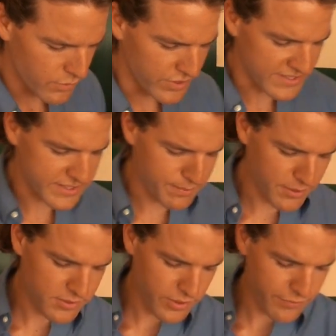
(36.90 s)
With its
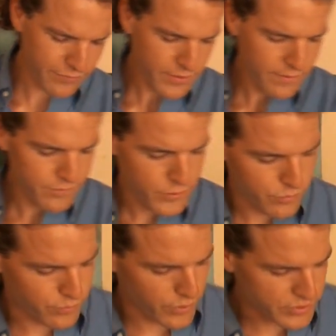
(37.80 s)
simple sort
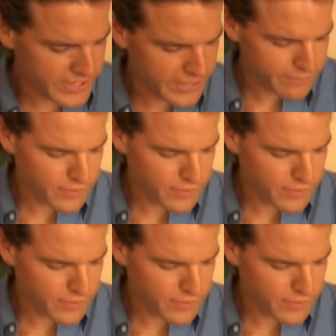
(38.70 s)
of rotating